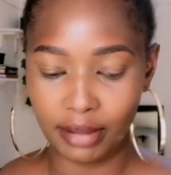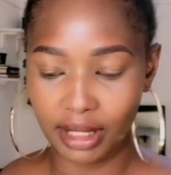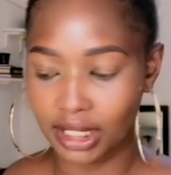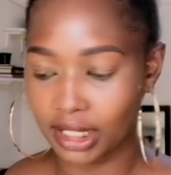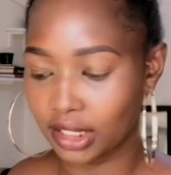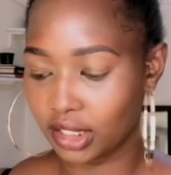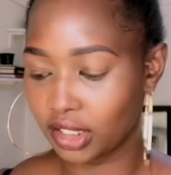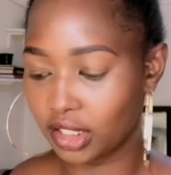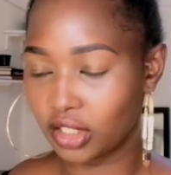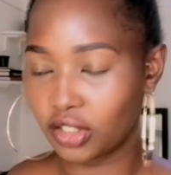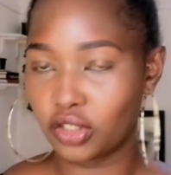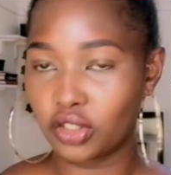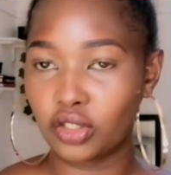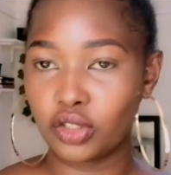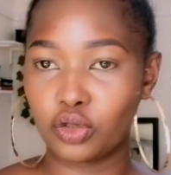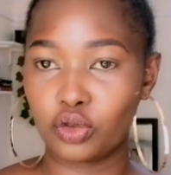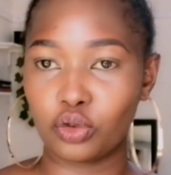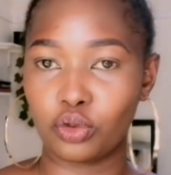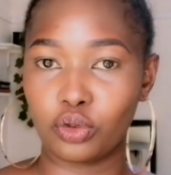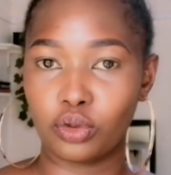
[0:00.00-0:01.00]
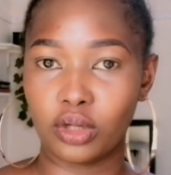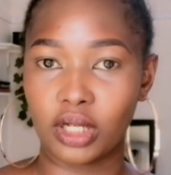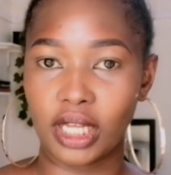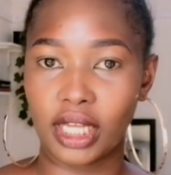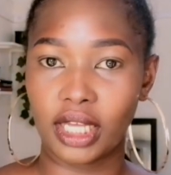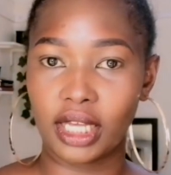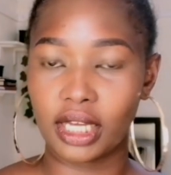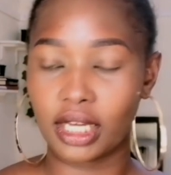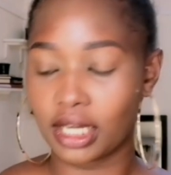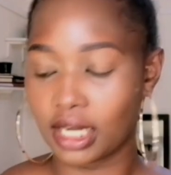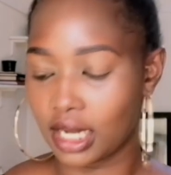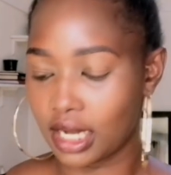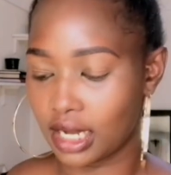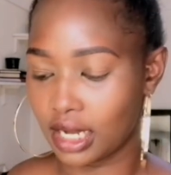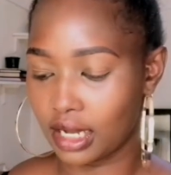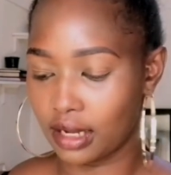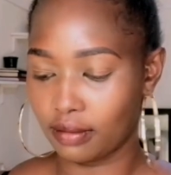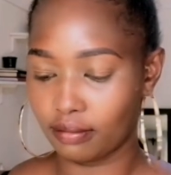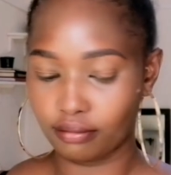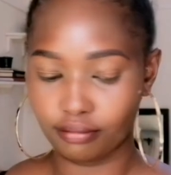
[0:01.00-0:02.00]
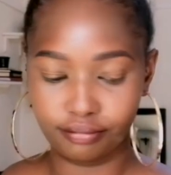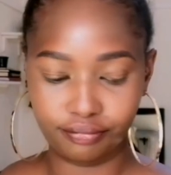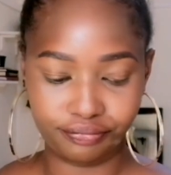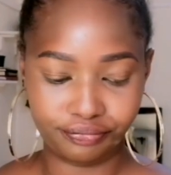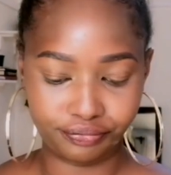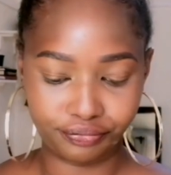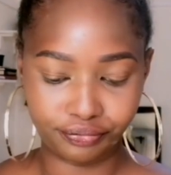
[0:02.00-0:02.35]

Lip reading: But I need to, like,